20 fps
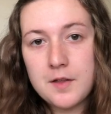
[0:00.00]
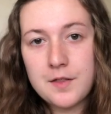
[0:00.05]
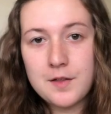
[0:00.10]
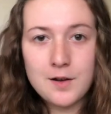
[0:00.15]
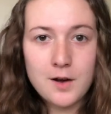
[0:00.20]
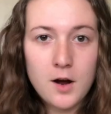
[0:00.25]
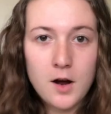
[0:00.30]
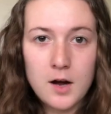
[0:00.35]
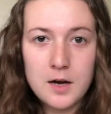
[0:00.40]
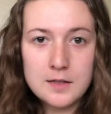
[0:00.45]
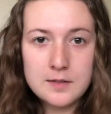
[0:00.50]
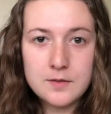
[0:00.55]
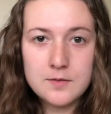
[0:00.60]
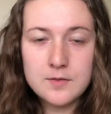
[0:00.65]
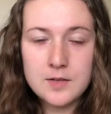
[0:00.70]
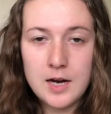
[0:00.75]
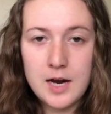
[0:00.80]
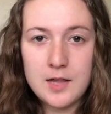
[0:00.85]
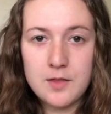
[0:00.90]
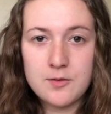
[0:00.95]
that the cause of
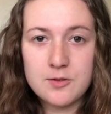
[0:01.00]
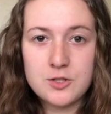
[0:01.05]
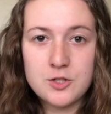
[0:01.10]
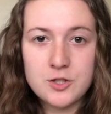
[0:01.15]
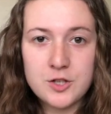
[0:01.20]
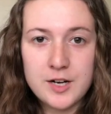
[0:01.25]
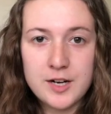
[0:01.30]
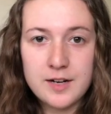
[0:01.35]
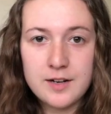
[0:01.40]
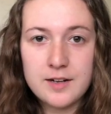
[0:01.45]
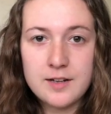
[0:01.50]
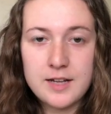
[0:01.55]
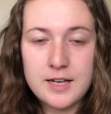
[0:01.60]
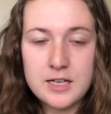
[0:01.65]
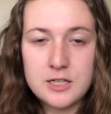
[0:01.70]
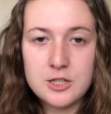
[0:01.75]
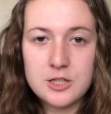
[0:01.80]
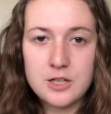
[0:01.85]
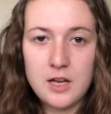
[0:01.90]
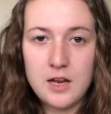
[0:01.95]
death was
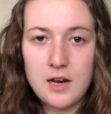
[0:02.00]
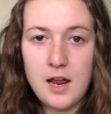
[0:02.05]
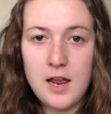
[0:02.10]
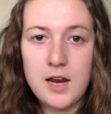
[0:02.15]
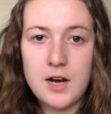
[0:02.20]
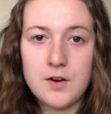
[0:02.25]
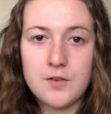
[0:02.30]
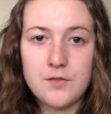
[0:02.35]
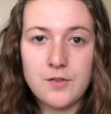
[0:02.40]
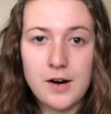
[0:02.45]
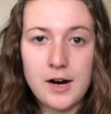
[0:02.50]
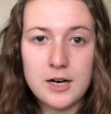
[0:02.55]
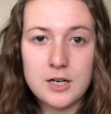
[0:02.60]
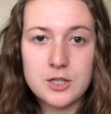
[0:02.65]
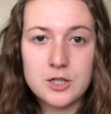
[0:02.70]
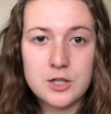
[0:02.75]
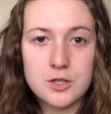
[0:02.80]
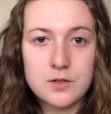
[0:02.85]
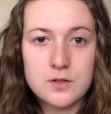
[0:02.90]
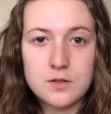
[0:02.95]
strangulation and a
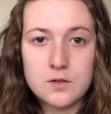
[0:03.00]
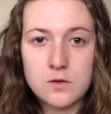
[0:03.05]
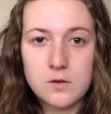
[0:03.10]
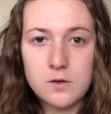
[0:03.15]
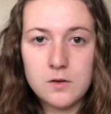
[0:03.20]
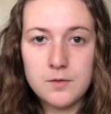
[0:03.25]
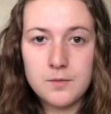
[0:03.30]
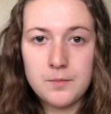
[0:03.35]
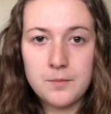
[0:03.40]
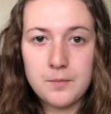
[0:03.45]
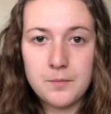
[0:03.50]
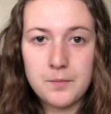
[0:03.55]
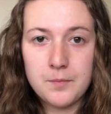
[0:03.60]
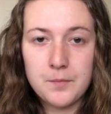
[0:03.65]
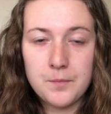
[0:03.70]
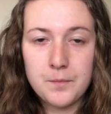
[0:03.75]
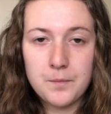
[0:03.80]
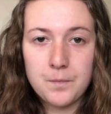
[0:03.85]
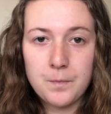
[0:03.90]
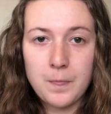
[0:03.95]
fractured skull.
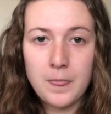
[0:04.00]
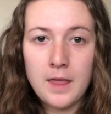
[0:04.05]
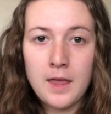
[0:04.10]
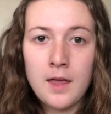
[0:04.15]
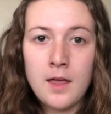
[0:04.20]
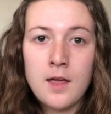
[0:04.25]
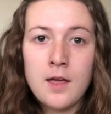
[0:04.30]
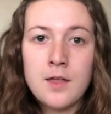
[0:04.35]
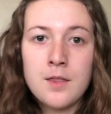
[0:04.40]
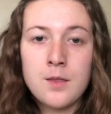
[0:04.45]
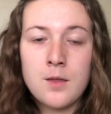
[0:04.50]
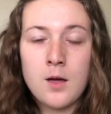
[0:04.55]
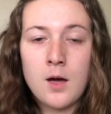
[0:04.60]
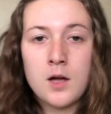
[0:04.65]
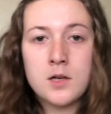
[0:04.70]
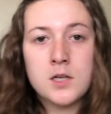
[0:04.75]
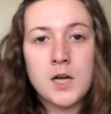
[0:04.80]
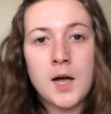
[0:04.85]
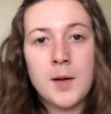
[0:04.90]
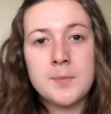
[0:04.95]
The
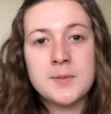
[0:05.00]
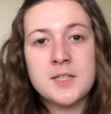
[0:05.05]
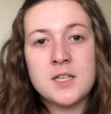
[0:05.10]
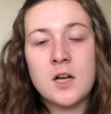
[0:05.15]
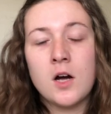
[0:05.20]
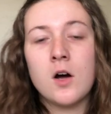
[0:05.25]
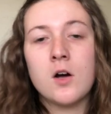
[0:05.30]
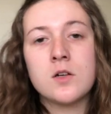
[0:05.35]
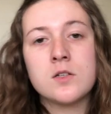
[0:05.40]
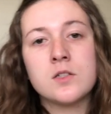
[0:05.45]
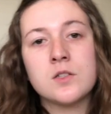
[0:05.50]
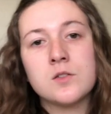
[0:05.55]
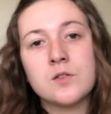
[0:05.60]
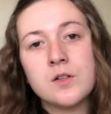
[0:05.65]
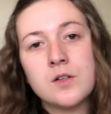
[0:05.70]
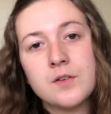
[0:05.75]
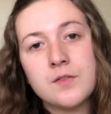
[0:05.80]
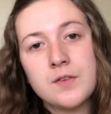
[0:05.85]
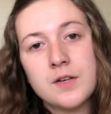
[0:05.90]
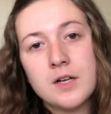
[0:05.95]
autopsy also
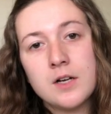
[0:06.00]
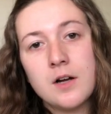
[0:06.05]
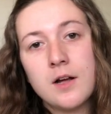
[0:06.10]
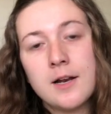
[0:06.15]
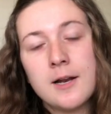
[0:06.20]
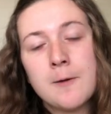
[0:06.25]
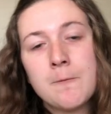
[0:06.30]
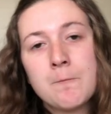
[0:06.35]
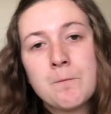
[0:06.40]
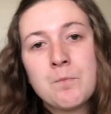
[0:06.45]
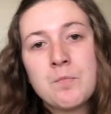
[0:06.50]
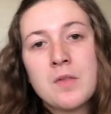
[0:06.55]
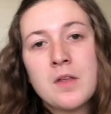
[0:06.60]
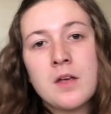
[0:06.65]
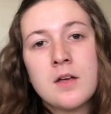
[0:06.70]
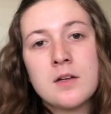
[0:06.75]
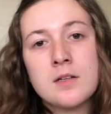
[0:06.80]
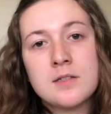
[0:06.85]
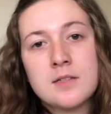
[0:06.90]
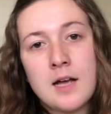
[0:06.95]
revealed
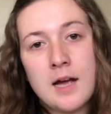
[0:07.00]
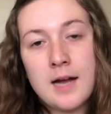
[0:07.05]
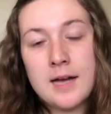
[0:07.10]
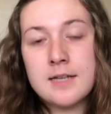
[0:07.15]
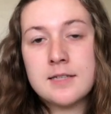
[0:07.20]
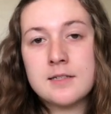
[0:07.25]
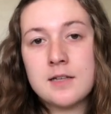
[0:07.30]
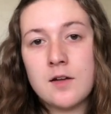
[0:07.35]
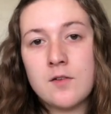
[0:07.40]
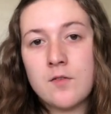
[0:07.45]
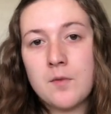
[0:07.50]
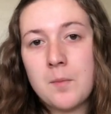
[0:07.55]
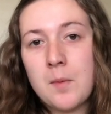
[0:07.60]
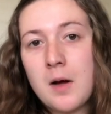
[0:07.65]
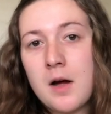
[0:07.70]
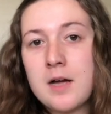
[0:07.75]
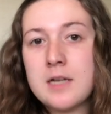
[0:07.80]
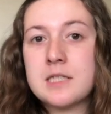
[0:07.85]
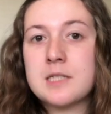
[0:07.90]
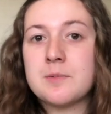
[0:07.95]
signs of a
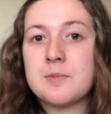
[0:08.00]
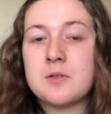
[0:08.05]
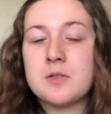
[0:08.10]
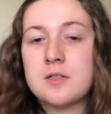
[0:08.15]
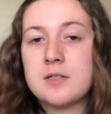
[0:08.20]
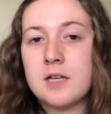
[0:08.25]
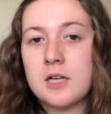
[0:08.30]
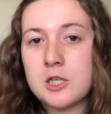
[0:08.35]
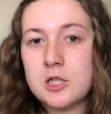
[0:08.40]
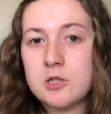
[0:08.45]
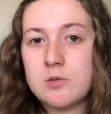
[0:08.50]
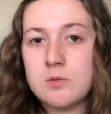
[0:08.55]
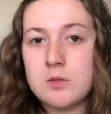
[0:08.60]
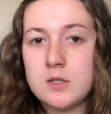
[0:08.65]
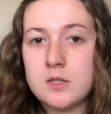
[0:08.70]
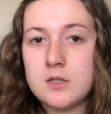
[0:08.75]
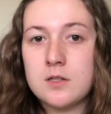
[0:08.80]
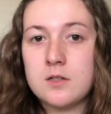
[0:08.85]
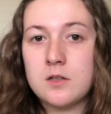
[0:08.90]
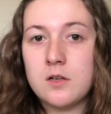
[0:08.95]
possible
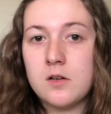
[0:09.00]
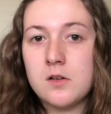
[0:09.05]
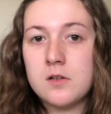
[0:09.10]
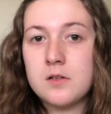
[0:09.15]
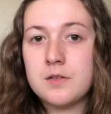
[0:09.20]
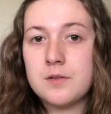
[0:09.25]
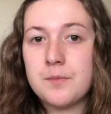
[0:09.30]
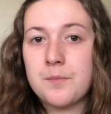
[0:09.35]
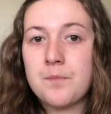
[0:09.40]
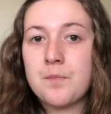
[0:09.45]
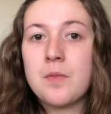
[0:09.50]
sexual assault.